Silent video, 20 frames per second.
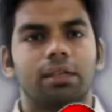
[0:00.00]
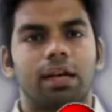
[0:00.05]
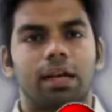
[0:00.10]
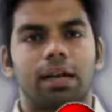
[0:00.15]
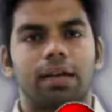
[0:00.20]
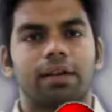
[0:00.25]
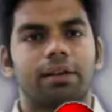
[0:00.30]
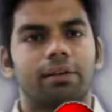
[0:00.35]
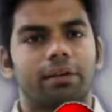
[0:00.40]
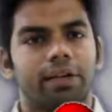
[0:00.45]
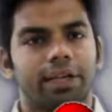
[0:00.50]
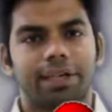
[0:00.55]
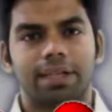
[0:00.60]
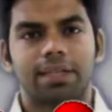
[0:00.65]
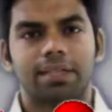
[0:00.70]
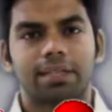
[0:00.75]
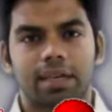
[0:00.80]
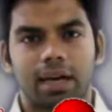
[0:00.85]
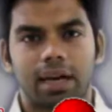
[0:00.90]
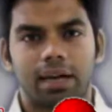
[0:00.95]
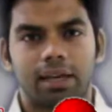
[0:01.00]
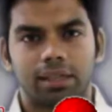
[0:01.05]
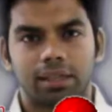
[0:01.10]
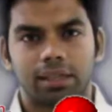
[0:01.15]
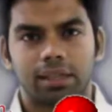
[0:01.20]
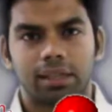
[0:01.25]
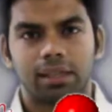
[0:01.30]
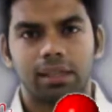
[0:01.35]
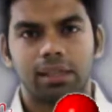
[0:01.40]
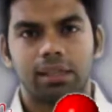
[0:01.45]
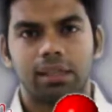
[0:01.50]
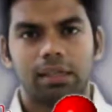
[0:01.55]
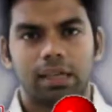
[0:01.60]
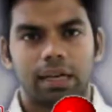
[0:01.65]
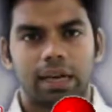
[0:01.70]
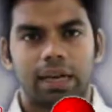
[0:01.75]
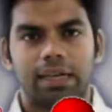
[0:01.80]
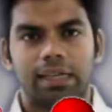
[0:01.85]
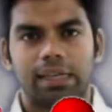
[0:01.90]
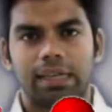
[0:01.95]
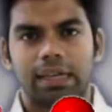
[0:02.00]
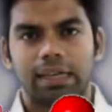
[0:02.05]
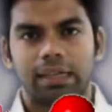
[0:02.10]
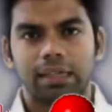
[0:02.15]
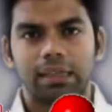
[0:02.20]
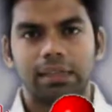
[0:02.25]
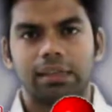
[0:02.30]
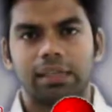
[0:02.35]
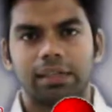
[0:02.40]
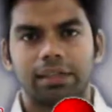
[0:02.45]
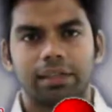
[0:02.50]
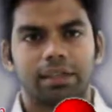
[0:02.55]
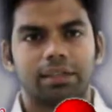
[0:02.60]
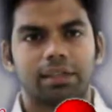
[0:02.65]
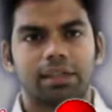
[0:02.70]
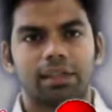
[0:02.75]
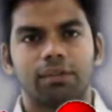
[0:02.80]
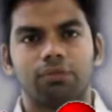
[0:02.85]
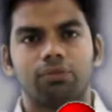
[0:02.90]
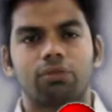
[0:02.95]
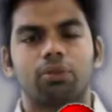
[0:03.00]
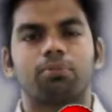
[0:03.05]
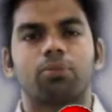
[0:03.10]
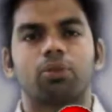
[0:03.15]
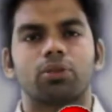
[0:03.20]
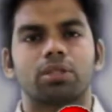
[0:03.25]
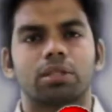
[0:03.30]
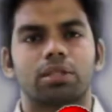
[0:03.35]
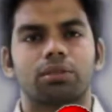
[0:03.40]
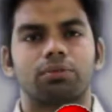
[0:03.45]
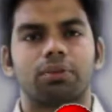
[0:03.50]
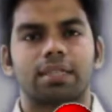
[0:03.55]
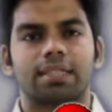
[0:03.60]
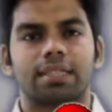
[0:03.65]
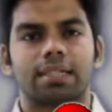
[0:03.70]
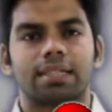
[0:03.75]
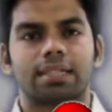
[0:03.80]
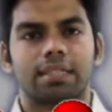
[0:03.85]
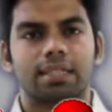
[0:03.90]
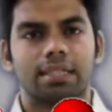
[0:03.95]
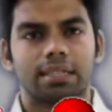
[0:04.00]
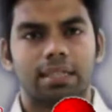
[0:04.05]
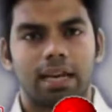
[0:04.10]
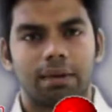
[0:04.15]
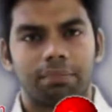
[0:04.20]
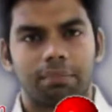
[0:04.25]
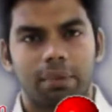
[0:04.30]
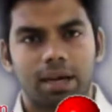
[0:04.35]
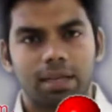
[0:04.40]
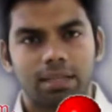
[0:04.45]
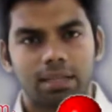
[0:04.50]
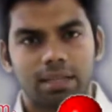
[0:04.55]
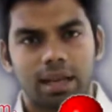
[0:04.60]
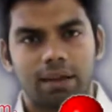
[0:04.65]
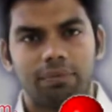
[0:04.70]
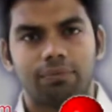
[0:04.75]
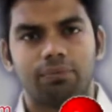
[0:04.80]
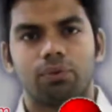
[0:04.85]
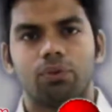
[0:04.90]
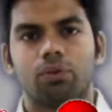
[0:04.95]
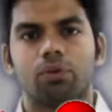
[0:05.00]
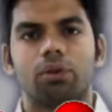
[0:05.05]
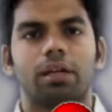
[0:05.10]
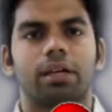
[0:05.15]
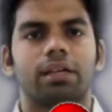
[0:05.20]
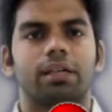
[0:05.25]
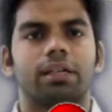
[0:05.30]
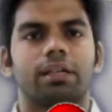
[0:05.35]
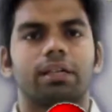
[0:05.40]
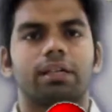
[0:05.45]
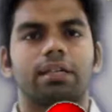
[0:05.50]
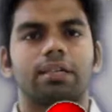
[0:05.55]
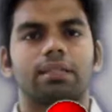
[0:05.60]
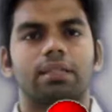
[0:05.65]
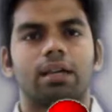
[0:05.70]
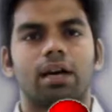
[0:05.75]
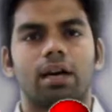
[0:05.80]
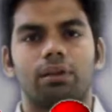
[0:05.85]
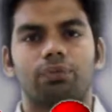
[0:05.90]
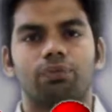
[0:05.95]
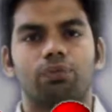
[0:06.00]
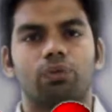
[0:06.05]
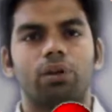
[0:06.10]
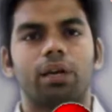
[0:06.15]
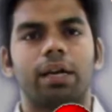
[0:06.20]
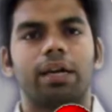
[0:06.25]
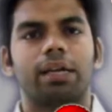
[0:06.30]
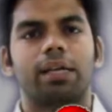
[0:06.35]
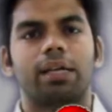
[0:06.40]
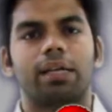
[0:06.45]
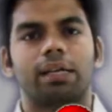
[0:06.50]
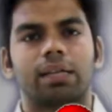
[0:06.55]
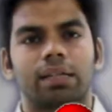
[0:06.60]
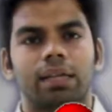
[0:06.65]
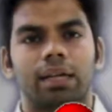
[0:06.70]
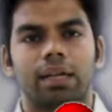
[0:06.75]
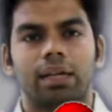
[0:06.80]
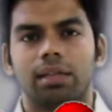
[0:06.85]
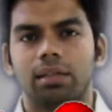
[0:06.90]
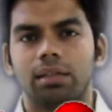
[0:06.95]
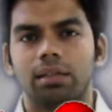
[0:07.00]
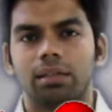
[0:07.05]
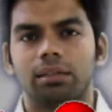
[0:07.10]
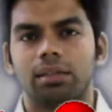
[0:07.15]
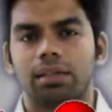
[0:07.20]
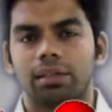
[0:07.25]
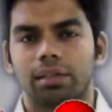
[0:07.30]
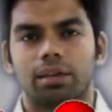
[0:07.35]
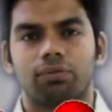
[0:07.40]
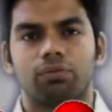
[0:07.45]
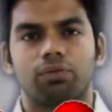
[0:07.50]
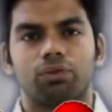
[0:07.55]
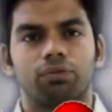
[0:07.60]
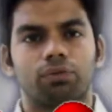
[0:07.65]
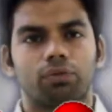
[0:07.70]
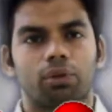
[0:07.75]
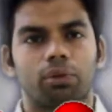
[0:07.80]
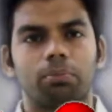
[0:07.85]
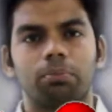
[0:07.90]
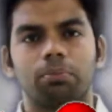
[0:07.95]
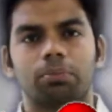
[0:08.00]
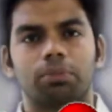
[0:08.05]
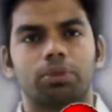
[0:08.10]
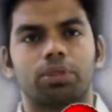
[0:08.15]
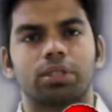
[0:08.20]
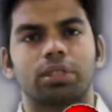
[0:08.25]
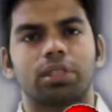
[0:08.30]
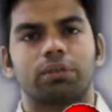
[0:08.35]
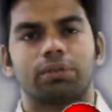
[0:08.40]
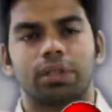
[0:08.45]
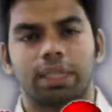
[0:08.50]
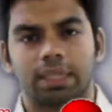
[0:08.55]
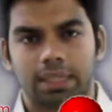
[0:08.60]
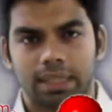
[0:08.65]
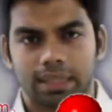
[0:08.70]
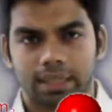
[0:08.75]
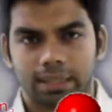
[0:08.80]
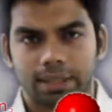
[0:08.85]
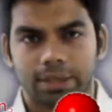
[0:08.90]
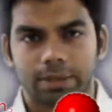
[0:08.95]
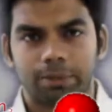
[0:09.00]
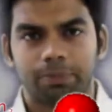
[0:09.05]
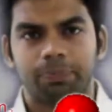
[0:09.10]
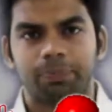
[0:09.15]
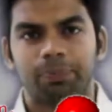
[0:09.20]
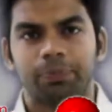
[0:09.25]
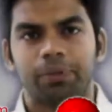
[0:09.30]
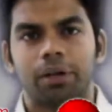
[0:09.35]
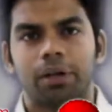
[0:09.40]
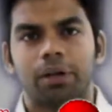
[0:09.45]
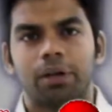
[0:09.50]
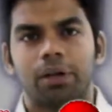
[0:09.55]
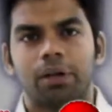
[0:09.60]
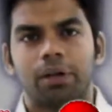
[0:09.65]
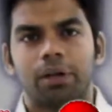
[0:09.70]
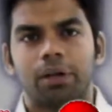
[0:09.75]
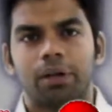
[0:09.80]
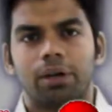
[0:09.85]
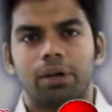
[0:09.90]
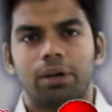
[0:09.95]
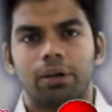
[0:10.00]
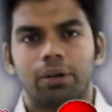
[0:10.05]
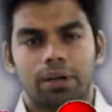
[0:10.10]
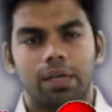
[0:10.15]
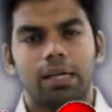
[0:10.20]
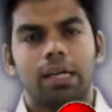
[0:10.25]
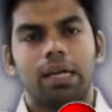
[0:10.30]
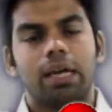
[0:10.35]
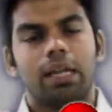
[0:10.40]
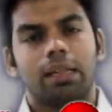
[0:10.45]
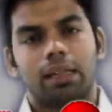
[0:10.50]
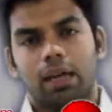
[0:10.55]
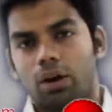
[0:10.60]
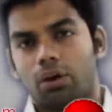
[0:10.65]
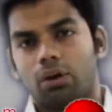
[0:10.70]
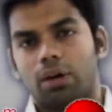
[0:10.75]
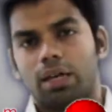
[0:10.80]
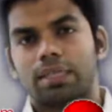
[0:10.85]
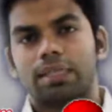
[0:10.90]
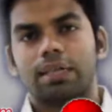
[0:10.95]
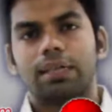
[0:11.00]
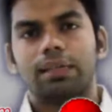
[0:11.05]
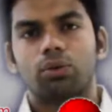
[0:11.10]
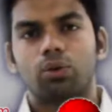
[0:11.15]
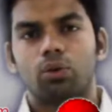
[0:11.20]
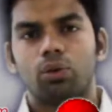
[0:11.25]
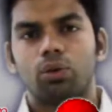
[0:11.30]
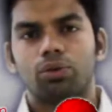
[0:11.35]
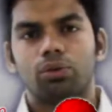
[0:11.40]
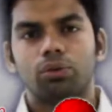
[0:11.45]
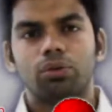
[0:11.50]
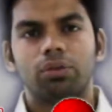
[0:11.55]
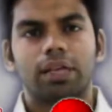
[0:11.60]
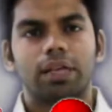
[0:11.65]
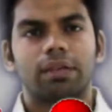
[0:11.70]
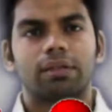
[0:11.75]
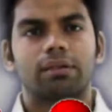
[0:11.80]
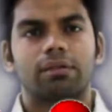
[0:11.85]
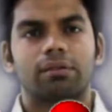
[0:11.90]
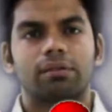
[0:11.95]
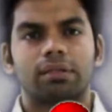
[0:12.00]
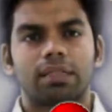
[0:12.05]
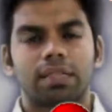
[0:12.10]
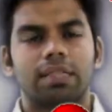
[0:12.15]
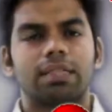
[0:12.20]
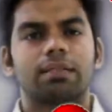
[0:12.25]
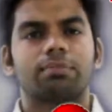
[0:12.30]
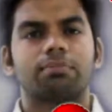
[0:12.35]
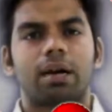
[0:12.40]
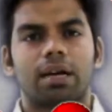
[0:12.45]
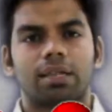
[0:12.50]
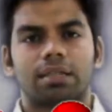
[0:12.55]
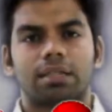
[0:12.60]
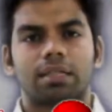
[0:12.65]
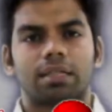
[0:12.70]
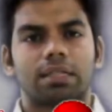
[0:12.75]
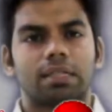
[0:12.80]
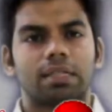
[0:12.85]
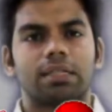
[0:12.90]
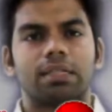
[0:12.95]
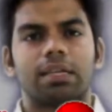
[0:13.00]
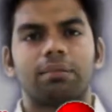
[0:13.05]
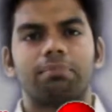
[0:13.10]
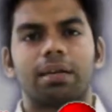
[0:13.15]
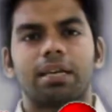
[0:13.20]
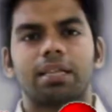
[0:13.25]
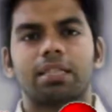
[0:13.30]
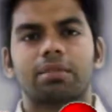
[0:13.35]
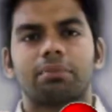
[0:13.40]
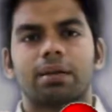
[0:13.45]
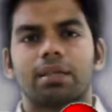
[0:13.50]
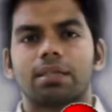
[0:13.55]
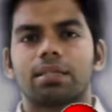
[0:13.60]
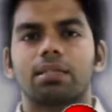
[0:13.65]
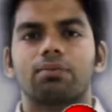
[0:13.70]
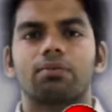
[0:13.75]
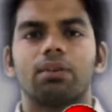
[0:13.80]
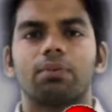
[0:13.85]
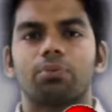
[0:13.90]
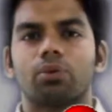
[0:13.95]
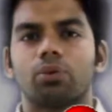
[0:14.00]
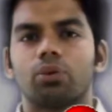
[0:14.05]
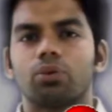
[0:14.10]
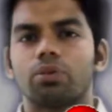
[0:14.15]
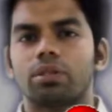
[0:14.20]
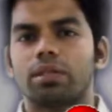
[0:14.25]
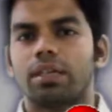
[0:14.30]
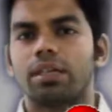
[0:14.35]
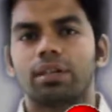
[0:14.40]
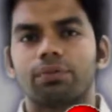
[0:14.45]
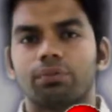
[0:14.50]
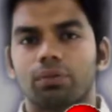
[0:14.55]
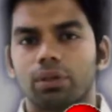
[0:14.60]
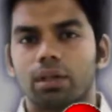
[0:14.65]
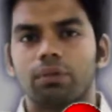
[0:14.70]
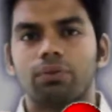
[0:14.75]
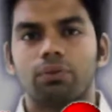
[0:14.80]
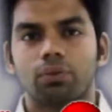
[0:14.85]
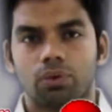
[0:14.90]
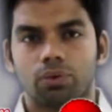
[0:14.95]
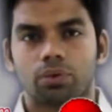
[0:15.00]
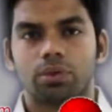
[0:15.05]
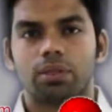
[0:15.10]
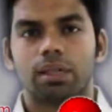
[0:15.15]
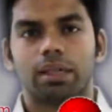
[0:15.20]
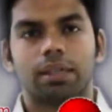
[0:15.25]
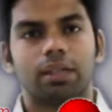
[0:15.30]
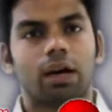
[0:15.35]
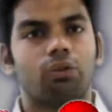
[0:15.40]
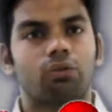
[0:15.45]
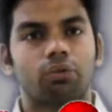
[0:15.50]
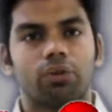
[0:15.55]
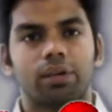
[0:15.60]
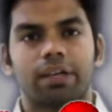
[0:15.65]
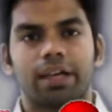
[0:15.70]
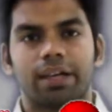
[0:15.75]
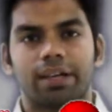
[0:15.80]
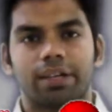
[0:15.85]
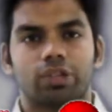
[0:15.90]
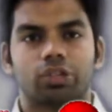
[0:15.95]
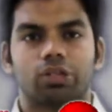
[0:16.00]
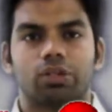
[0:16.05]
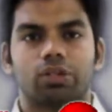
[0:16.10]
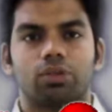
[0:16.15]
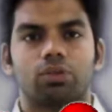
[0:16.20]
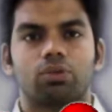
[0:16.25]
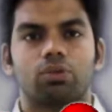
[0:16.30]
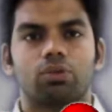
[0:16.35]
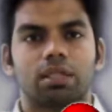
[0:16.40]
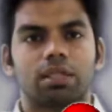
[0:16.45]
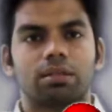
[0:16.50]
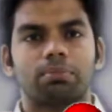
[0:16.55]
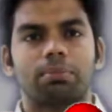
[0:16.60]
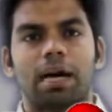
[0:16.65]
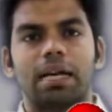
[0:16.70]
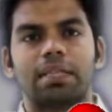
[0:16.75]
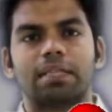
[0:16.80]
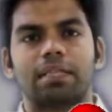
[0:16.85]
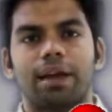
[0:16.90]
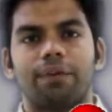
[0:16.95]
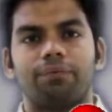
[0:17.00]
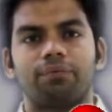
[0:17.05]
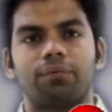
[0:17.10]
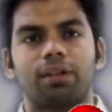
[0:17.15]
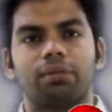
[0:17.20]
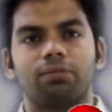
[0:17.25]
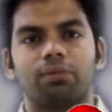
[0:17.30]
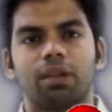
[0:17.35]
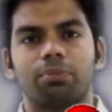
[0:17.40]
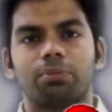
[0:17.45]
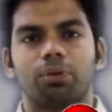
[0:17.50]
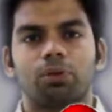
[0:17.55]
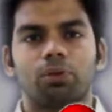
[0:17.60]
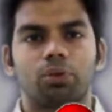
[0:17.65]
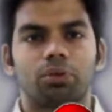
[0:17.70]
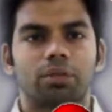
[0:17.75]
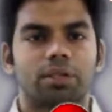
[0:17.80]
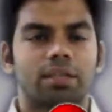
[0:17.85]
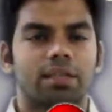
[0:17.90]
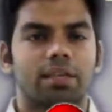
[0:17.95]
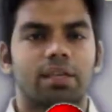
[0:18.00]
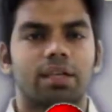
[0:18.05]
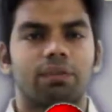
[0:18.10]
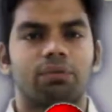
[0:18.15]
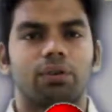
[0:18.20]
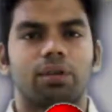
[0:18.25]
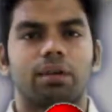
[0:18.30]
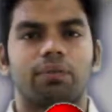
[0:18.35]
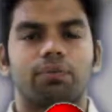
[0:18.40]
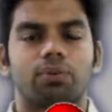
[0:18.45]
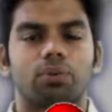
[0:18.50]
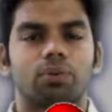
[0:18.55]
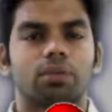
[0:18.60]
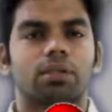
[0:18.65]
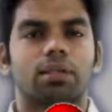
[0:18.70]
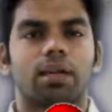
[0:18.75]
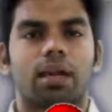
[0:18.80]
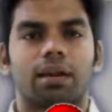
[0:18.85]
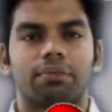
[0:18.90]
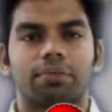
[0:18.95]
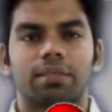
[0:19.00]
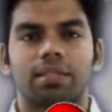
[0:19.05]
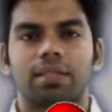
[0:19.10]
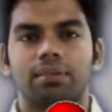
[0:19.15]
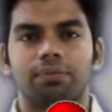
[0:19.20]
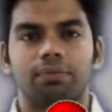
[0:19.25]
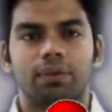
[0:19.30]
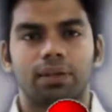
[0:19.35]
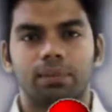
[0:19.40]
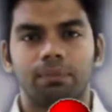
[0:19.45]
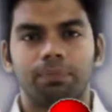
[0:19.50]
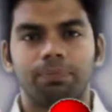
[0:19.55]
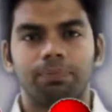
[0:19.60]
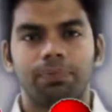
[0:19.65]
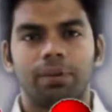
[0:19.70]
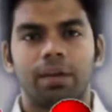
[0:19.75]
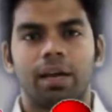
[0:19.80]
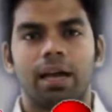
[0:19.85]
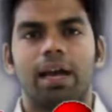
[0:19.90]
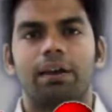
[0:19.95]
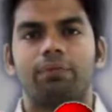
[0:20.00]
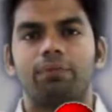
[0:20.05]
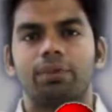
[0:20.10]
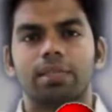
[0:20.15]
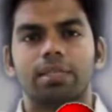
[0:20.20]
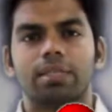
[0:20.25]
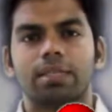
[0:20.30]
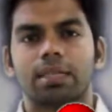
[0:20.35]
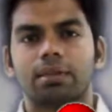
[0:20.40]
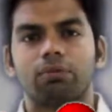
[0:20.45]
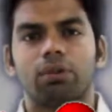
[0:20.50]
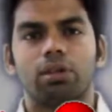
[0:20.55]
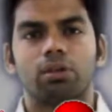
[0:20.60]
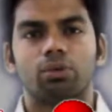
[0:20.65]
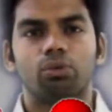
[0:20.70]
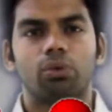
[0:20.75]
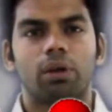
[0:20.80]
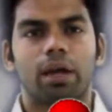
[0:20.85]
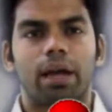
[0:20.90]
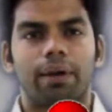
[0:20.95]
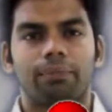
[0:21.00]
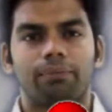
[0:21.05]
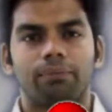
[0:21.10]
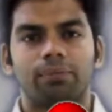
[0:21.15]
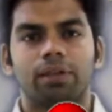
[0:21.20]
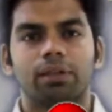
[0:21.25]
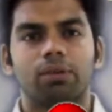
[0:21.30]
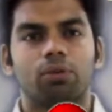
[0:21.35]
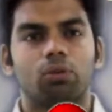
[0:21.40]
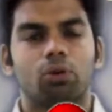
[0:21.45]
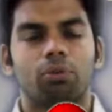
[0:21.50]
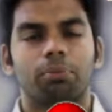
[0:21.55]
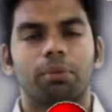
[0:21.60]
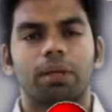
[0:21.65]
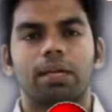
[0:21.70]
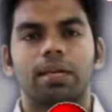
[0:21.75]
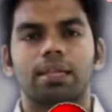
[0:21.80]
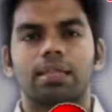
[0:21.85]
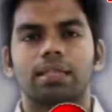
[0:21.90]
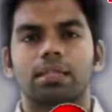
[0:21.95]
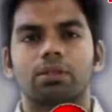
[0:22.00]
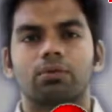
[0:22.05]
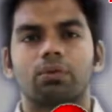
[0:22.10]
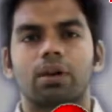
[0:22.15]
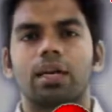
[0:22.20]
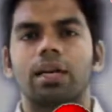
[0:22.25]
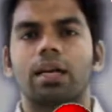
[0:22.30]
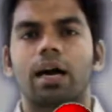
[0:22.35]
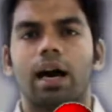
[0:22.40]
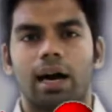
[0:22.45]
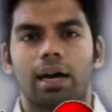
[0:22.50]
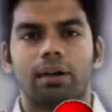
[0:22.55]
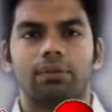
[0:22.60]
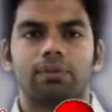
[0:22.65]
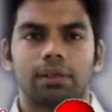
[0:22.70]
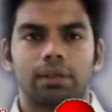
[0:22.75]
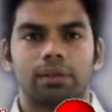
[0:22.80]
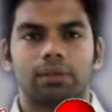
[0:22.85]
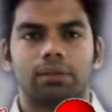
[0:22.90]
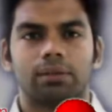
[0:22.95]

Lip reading: at a radius r3 at an angle theta 3 from positive x-axis, and mass m4 at a radius r4 and at an angle theta 4 from positive x-axis. Okay, now I told you that these masses, these unbalanced masses will produce centrifugal force in outward direction. So this mass m1 will produce a centrifugal force Fc1, and which is equal to m1 omega square r1.